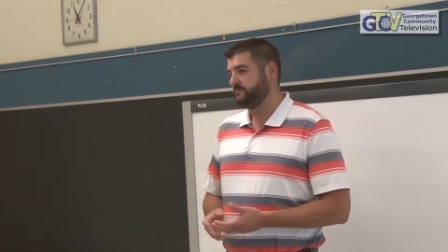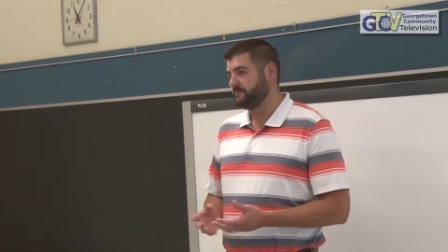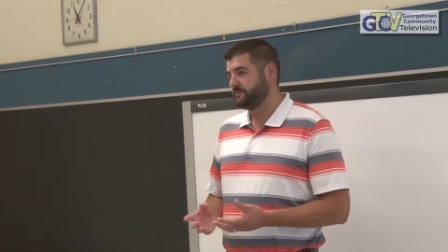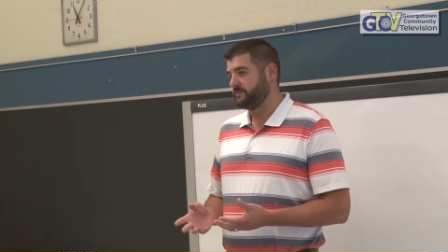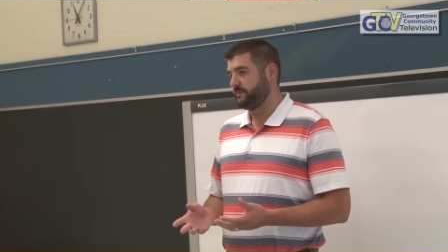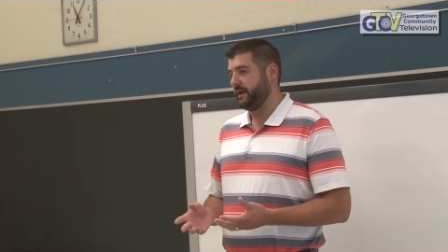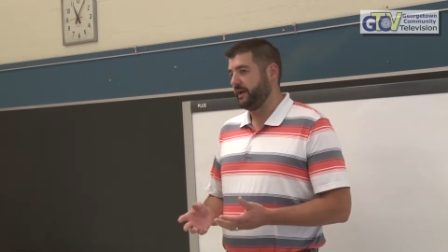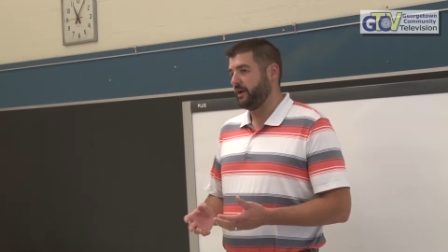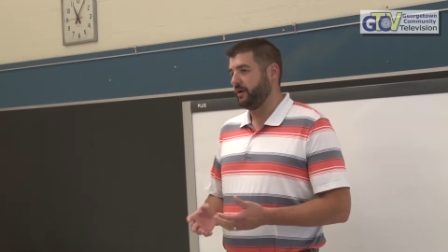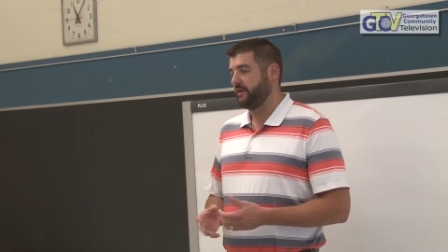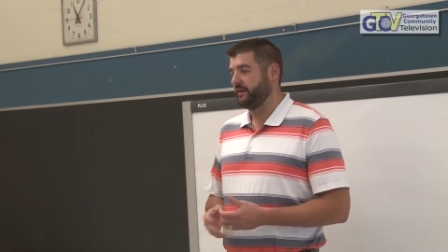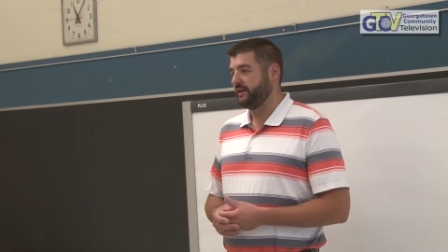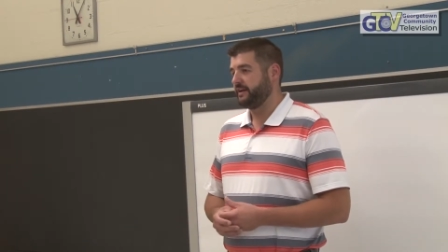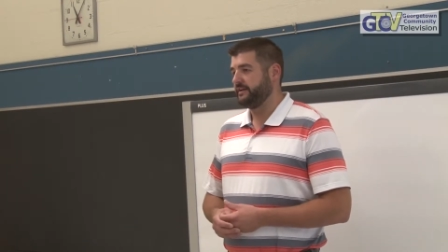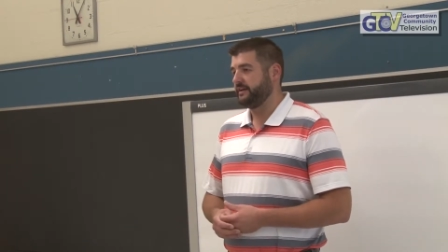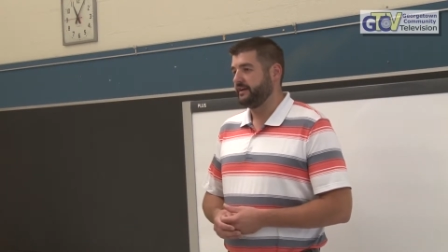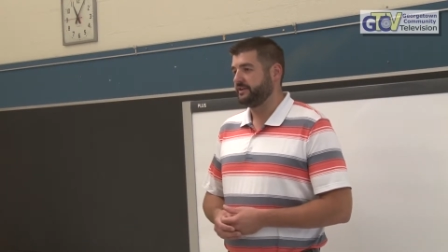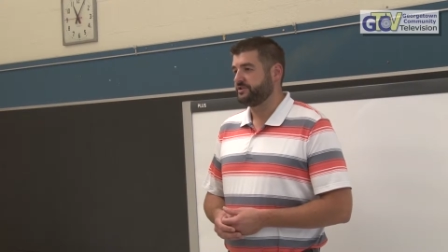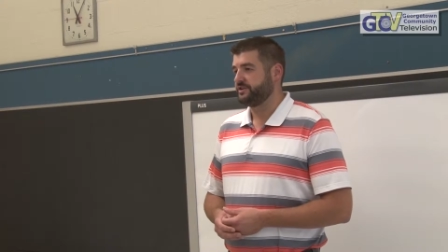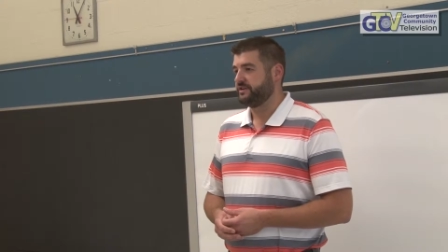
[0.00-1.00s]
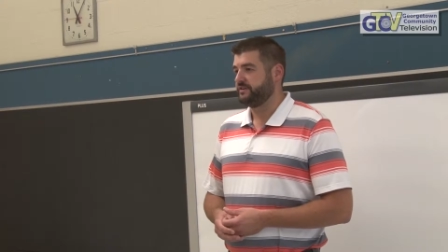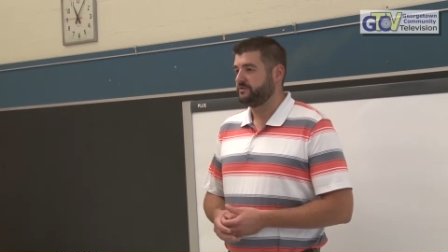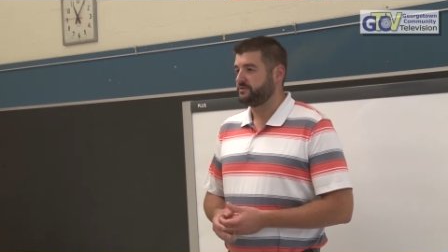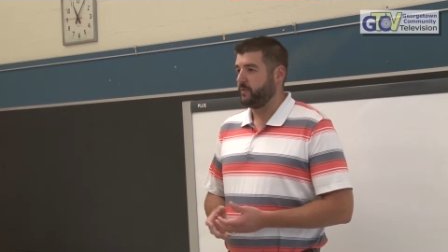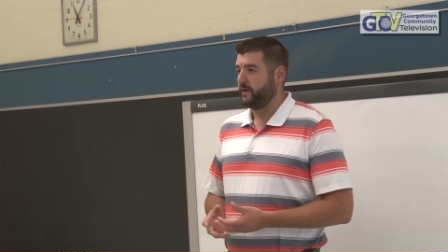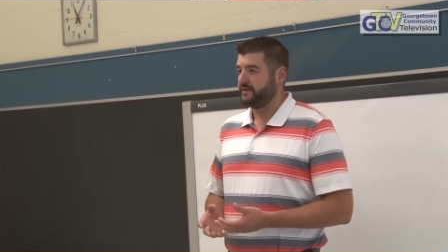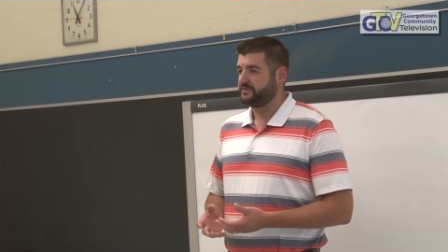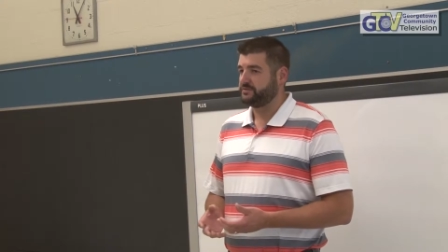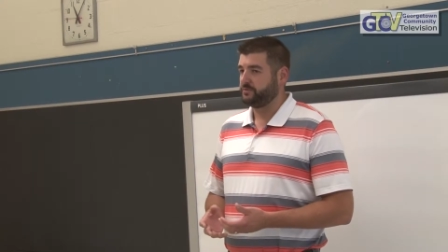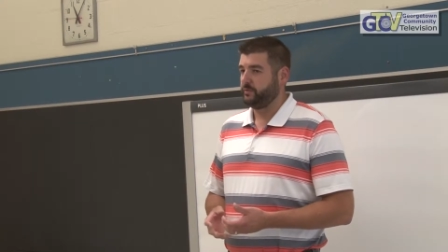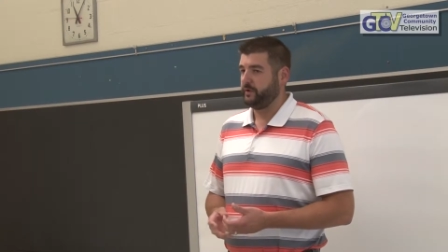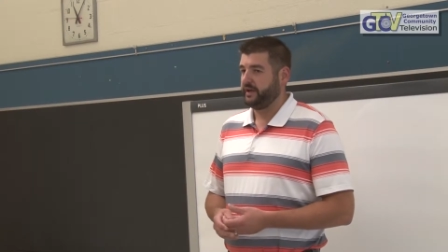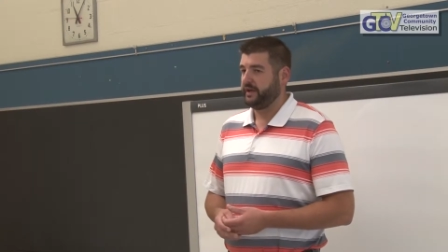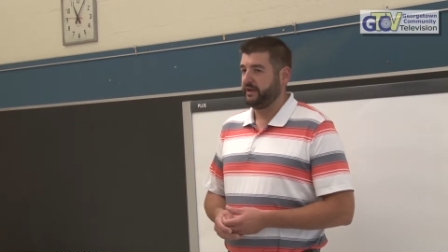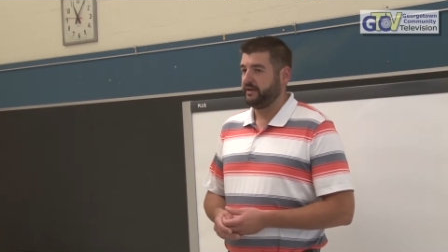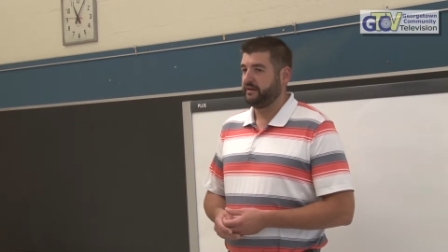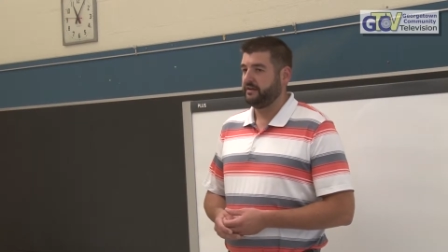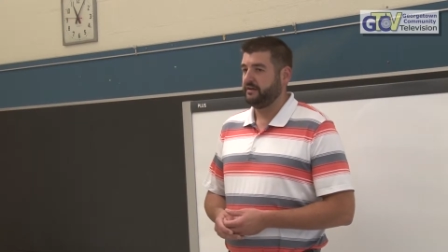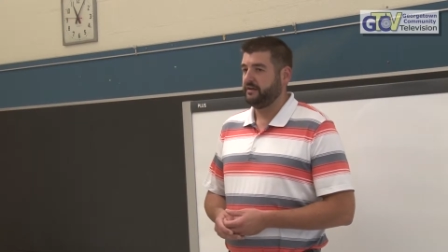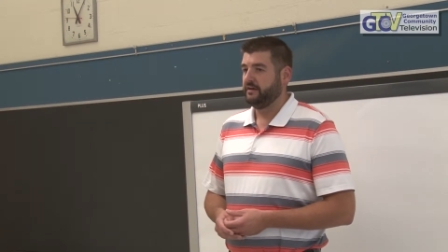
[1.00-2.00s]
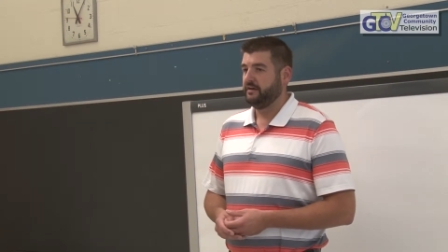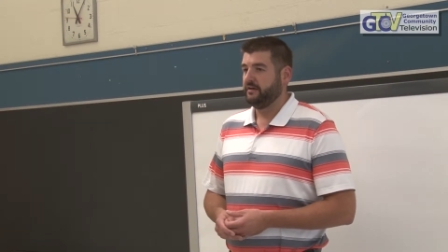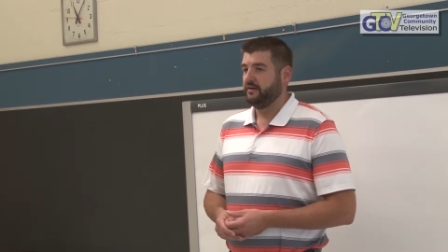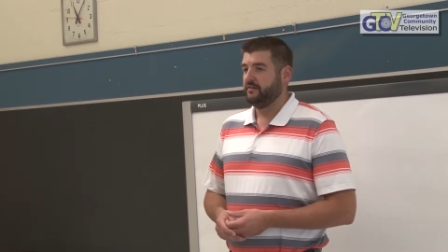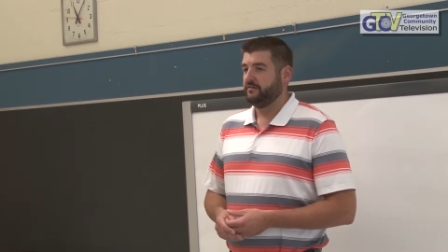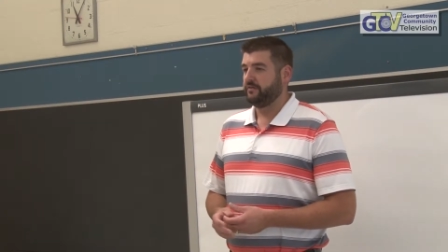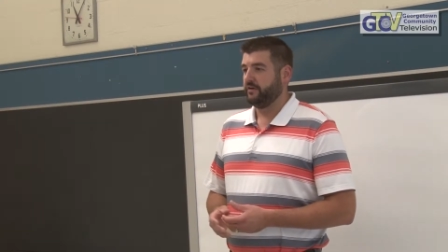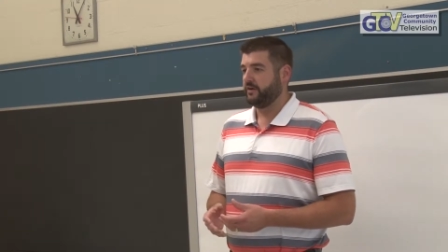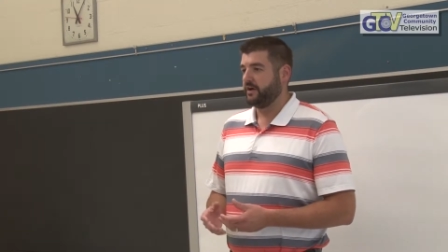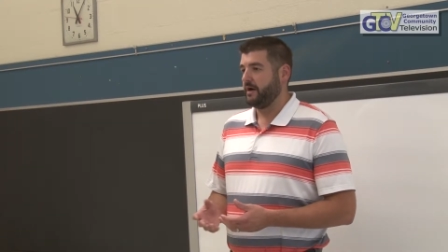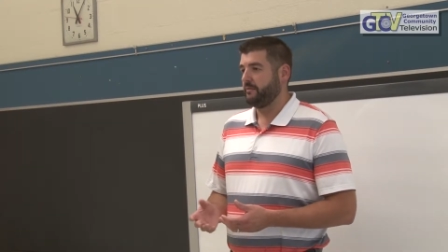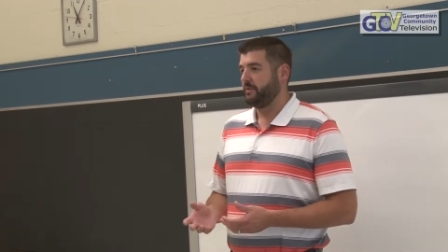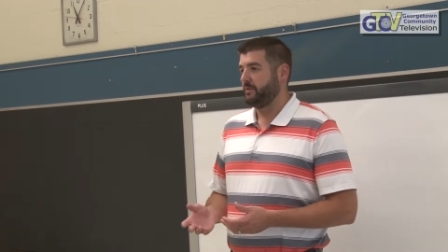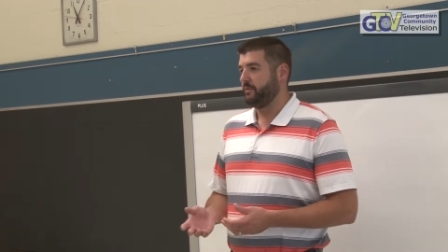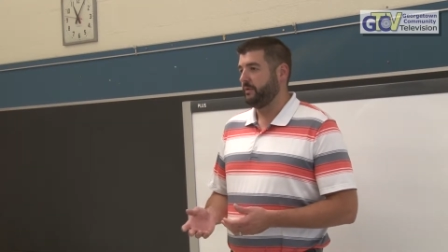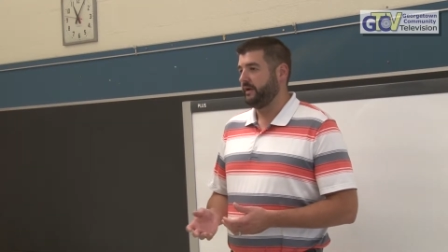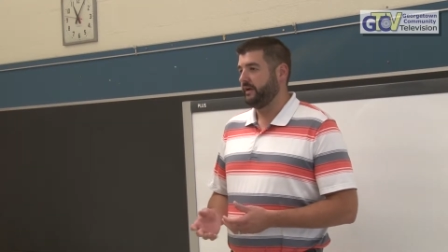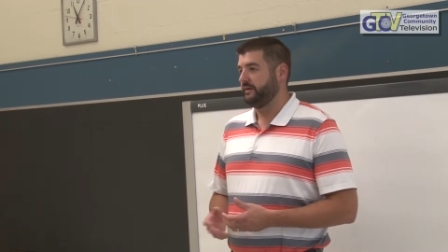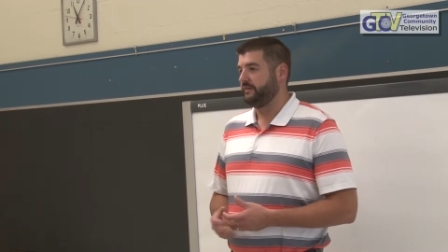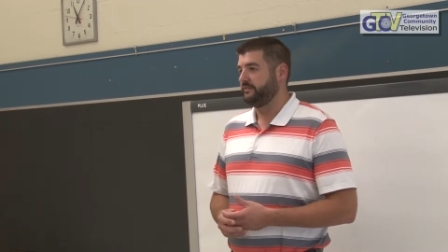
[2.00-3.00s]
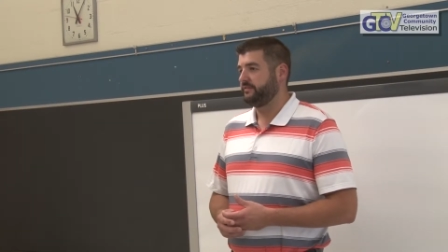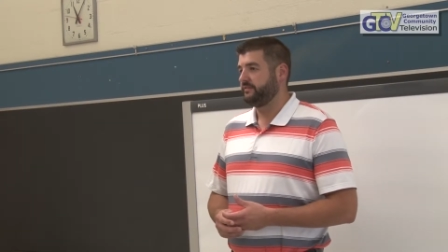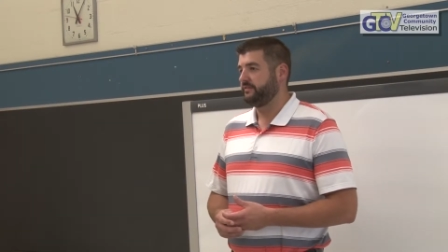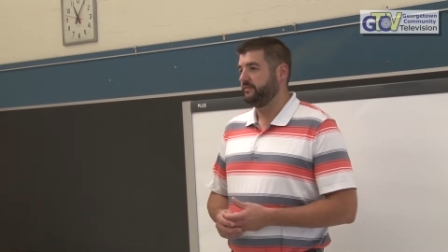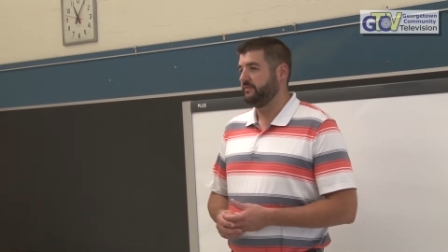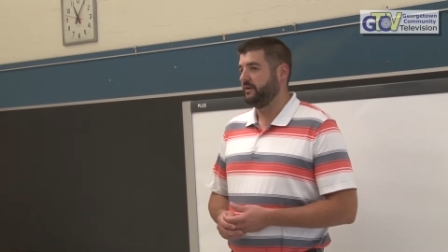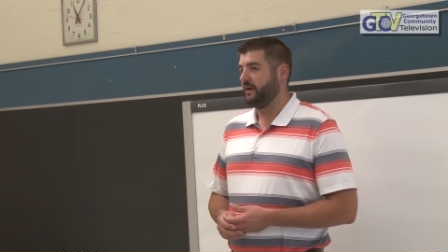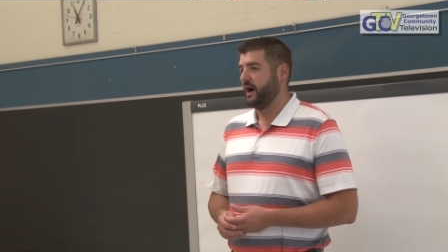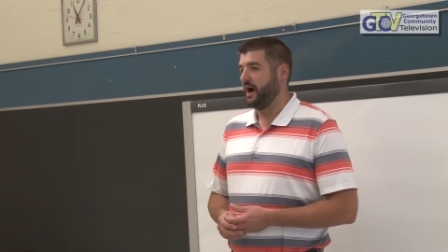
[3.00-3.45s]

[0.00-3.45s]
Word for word: depending on your condition, twice a week for a couple weeks.